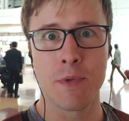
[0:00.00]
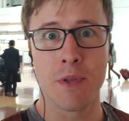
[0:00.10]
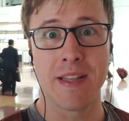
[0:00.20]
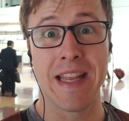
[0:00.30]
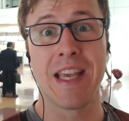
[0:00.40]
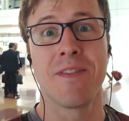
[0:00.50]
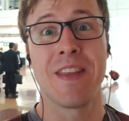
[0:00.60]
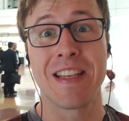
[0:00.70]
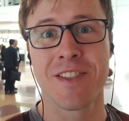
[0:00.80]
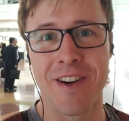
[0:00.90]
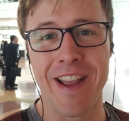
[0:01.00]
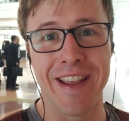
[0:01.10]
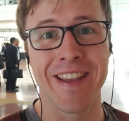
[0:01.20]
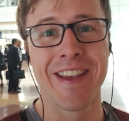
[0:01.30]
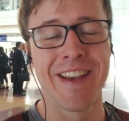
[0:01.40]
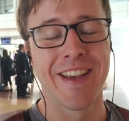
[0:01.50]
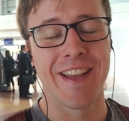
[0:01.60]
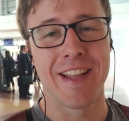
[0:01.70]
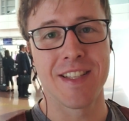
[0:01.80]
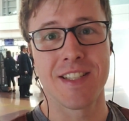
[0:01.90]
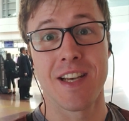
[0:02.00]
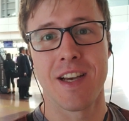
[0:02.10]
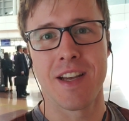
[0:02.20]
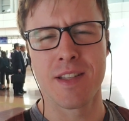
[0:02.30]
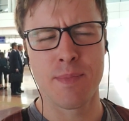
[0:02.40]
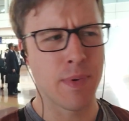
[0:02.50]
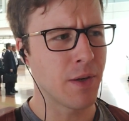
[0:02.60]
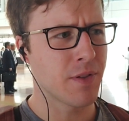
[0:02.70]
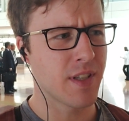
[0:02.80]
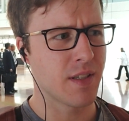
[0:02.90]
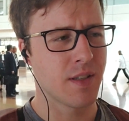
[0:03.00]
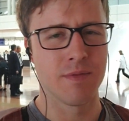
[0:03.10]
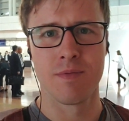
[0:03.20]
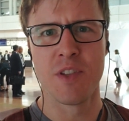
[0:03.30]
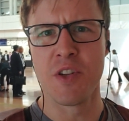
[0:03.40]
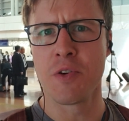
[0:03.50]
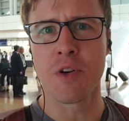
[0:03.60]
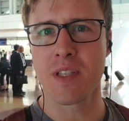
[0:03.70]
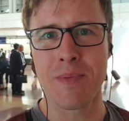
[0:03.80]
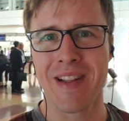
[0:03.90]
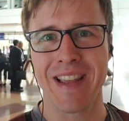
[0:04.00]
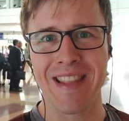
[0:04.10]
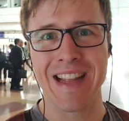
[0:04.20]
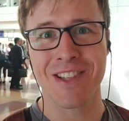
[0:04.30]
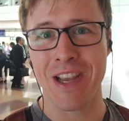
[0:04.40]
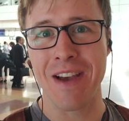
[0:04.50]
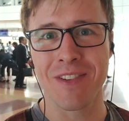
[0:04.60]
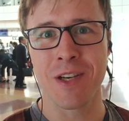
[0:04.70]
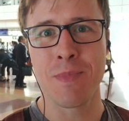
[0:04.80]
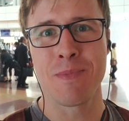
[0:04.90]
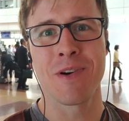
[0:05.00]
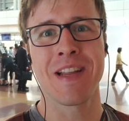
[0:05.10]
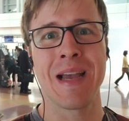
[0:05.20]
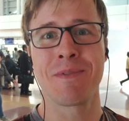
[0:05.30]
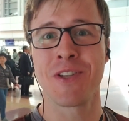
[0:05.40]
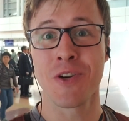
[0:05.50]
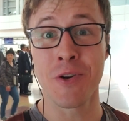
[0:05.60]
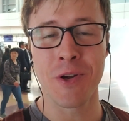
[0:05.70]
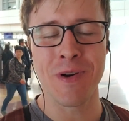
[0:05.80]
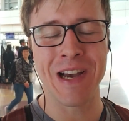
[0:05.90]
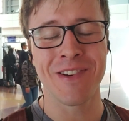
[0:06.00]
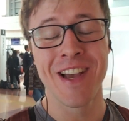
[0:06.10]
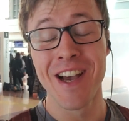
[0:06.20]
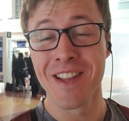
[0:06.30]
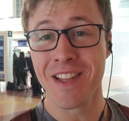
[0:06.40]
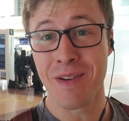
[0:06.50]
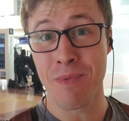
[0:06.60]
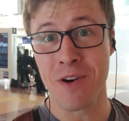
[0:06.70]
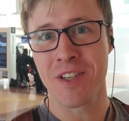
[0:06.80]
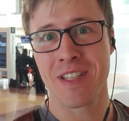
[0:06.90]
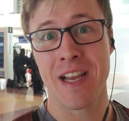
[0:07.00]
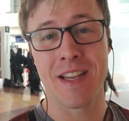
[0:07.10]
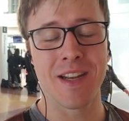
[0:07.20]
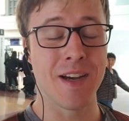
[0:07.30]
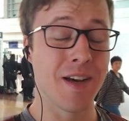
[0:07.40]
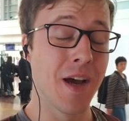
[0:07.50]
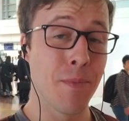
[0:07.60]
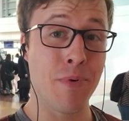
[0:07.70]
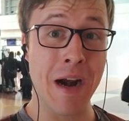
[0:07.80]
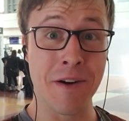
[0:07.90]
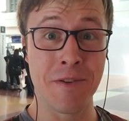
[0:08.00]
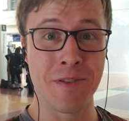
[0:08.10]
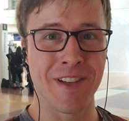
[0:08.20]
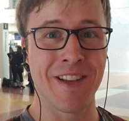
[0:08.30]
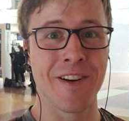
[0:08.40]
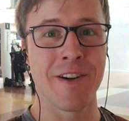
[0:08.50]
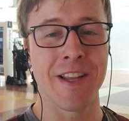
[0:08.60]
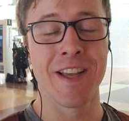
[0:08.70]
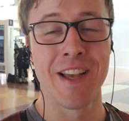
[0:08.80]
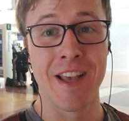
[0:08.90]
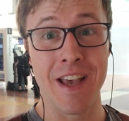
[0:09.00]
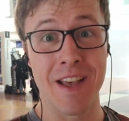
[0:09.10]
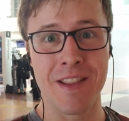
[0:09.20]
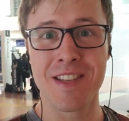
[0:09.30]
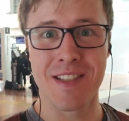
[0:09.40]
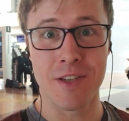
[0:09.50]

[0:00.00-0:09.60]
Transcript: to the day of yesterday. It's about noon or something like that, so I have a little bit more time to show you around the departure side prior to security. This